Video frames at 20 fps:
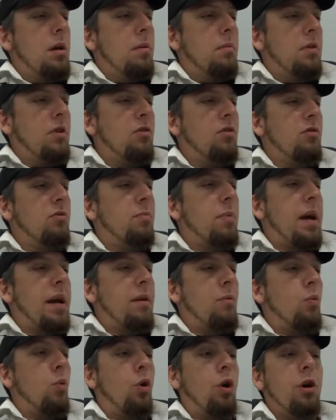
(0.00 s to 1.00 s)
This is
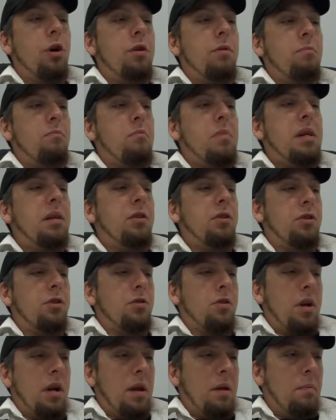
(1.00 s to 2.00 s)
by
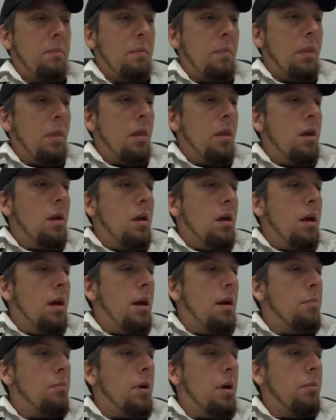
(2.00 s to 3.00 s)
WorldMinistry,
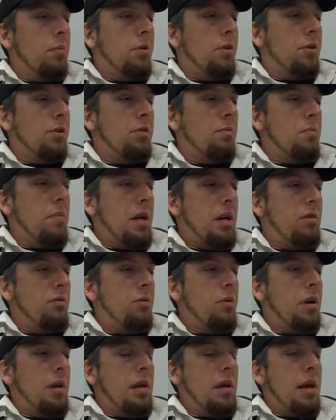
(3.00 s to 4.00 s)
published May
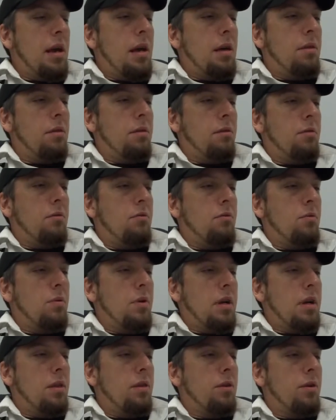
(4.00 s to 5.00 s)
28th,
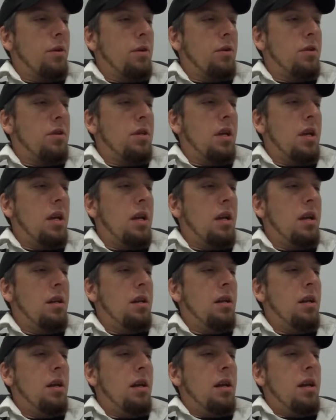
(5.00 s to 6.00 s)

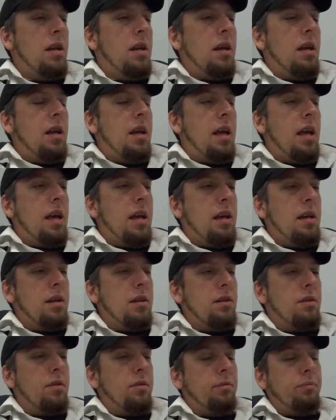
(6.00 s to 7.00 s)
2013.
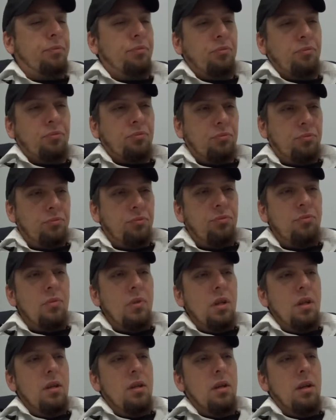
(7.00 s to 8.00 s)
And
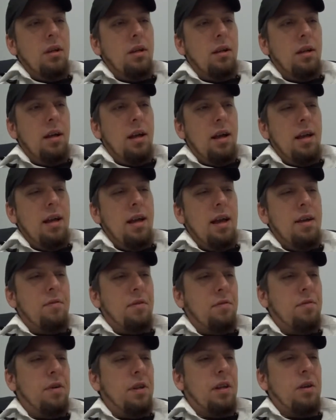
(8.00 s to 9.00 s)
I have
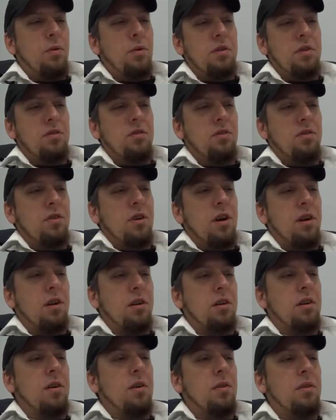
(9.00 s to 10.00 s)
a feeling where this is going
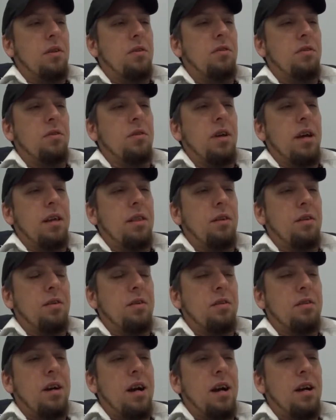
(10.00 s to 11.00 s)
to go. These look like they're
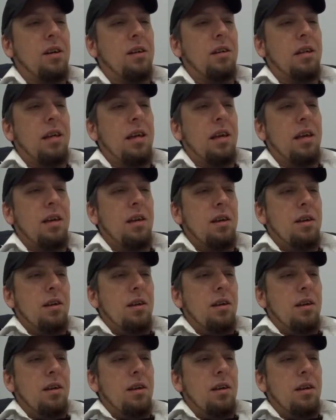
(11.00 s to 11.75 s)
entirely